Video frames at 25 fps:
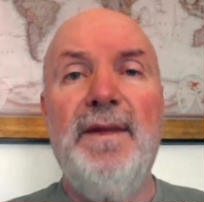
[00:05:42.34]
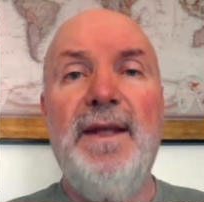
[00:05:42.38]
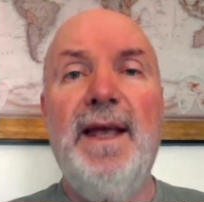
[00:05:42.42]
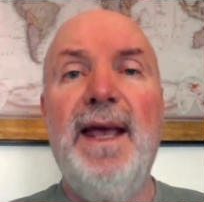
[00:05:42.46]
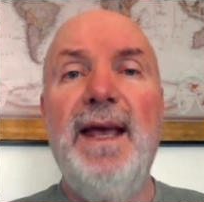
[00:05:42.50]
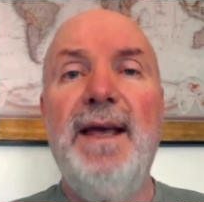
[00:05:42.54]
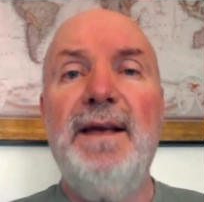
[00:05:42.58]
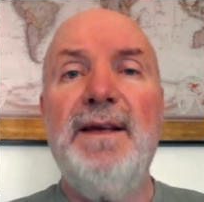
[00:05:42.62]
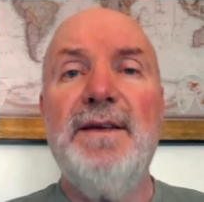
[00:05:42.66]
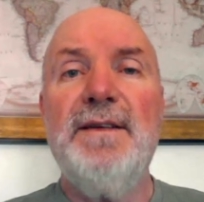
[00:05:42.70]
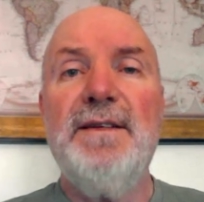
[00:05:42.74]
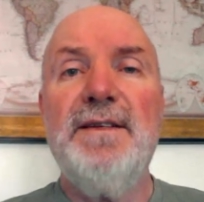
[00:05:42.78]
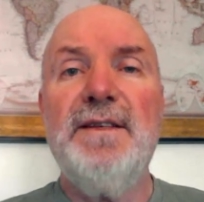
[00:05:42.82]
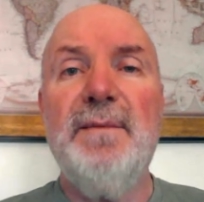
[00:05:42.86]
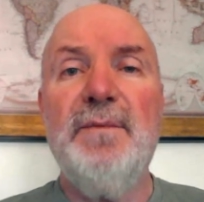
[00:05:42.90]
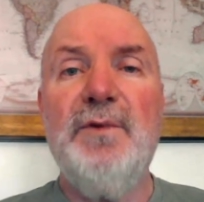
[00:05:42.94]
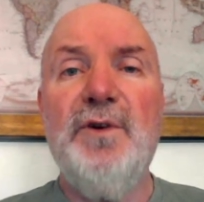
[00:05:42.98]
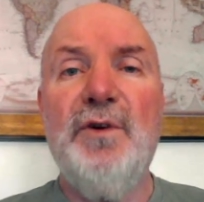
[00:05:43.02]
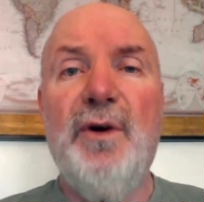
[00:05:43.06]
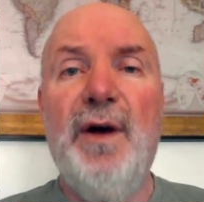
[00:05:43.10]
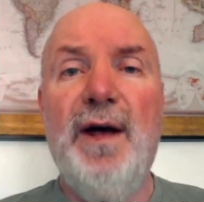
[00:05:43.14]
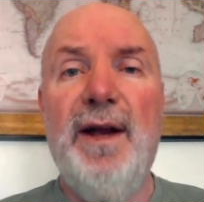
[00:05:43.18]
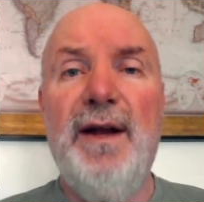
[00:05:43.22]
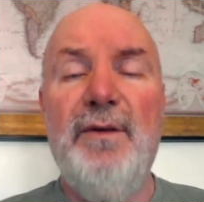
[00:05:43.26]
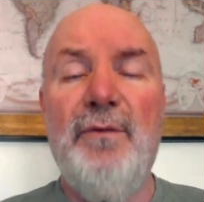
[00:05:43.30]
Take some
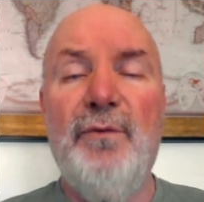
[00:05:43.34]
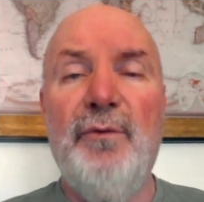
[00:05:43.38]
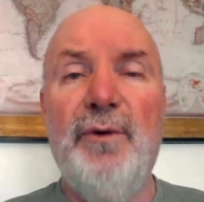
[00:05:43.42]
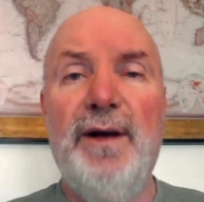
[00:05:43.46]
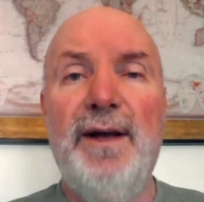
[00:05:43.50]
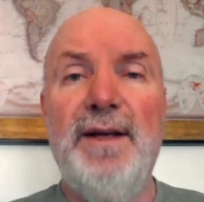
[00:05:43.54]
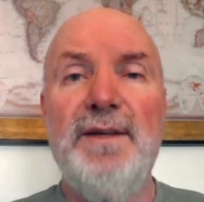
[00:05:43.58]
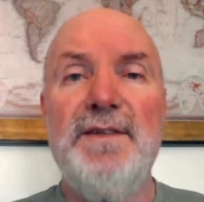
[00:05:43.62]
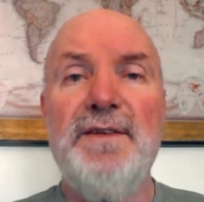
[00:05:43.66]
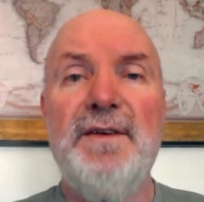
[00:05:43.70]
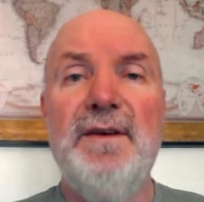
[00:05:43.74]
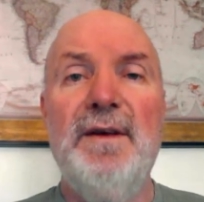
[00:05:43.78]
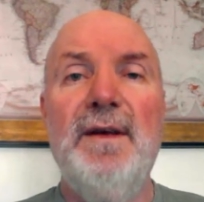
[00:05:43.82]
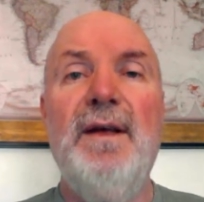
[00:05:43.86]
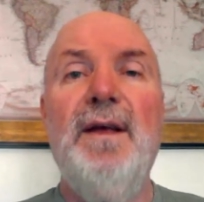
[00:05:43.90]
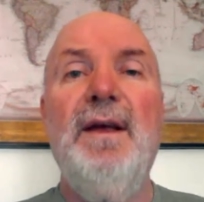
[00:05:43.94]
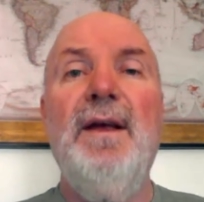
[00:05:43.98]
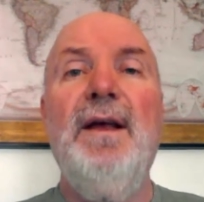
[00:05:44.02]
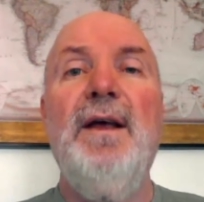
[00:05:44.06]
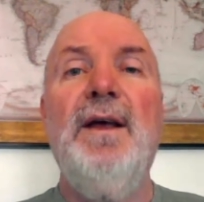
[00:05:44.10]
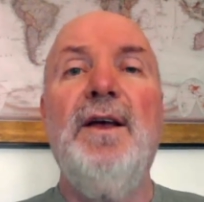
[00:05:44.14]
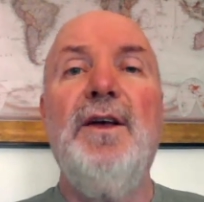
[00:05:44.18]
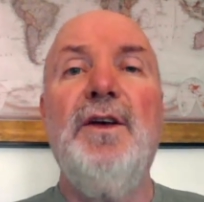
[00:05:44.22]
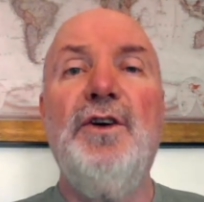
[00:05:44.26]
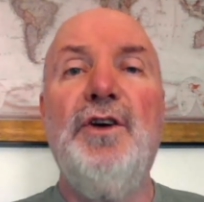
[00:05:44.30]
credit risk,
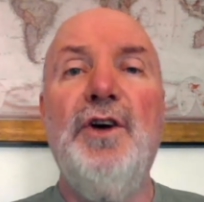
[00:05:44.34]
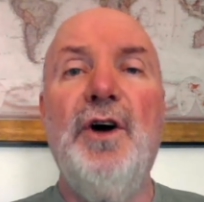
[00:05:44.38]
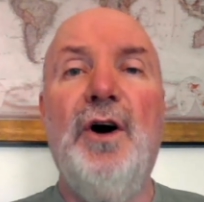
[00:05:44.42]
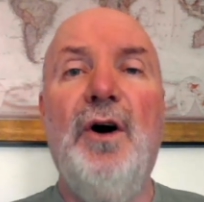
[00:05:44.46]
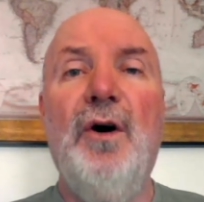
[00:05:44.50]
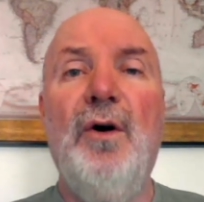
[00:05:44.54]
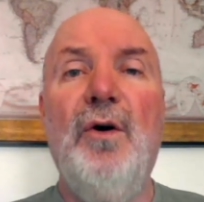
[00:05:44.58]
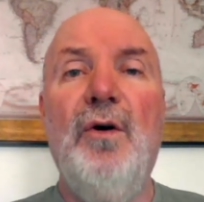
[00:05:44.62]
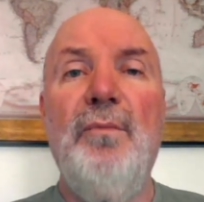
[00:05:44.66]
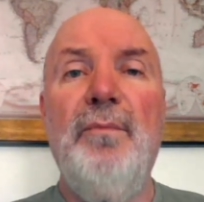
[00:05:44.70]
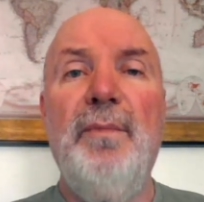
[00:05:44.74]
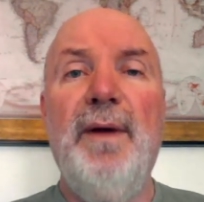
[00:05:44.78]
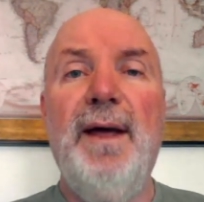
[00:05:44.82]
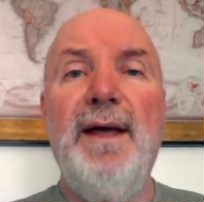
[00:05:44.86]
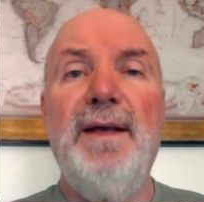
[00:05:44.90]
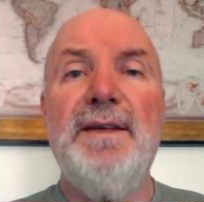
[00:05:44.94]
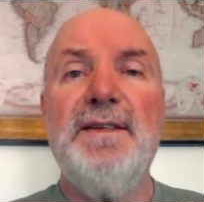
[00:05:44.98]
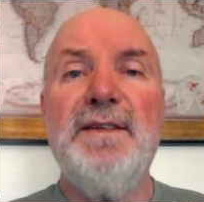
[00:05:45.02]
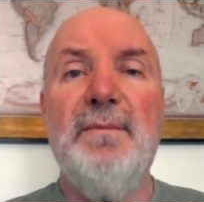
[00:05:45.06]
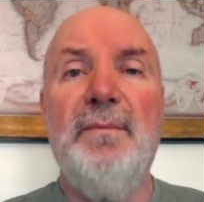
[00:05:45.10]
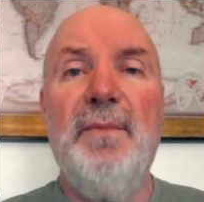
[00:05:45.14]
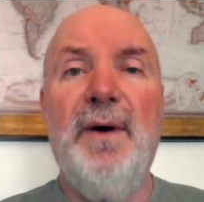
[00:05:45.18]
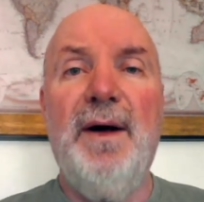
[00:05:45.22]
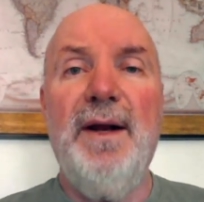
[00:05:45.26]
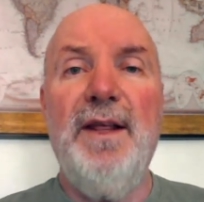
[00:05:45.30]
go make
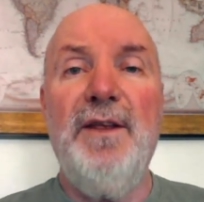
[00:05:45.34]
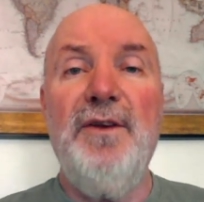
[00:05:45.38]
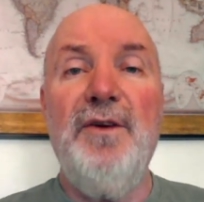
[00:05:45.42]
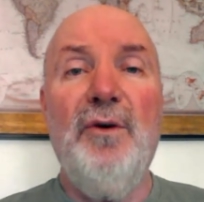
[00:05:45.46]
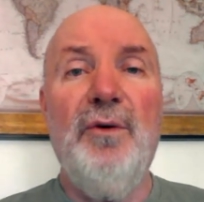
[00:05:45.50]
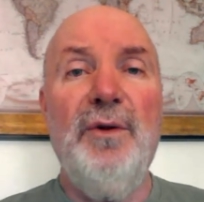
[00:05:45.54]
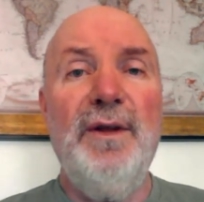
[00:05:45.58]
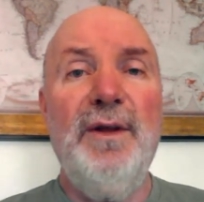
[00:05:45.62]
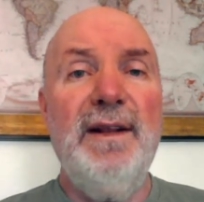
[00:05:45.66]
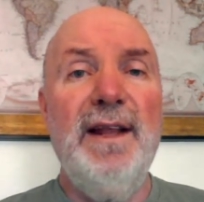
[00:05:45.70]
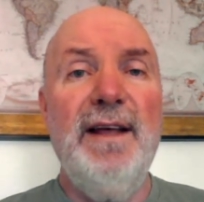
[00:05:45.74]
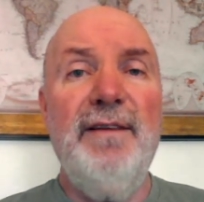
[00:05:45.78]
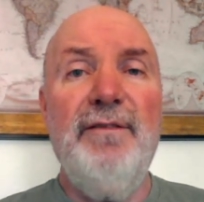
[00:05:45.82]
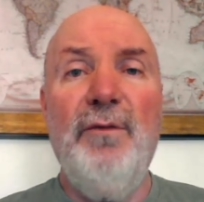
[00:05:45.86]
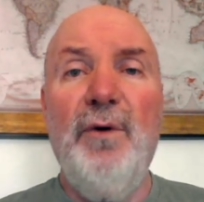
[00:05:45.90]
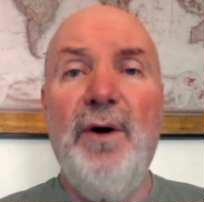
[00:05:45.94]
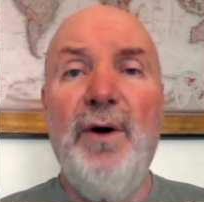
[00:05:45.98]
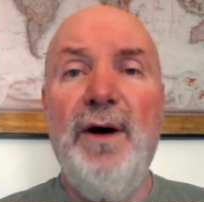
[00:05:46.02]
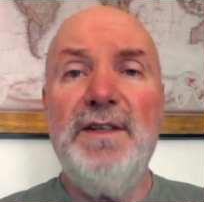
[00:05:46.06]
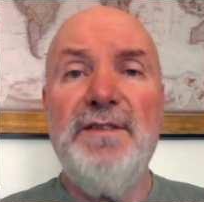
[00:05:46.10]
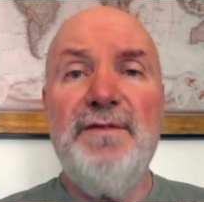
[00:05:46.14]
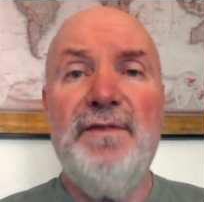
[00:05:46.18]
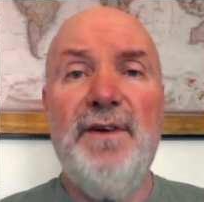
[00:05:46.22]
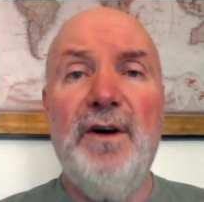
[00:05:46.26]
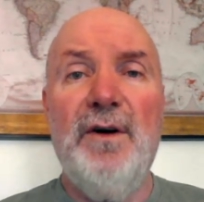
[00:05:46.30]
some money. You only live
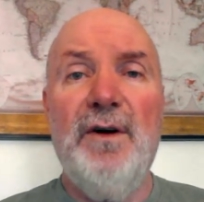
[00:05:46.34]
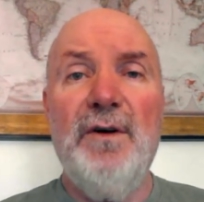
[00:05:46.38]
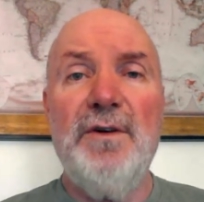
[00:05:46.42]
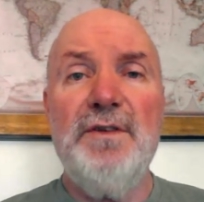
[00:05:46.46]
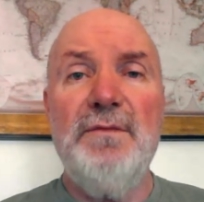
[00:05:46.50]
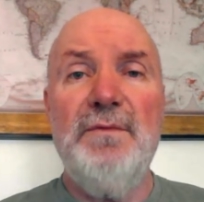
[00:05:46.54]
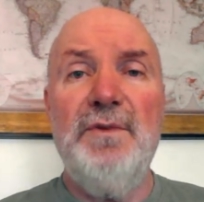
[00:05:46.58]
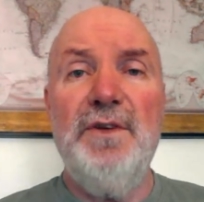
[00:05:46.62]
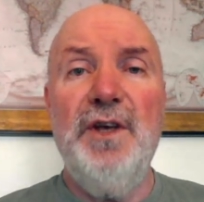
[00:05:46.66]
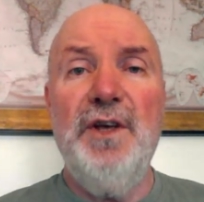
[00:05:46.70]
once, folks.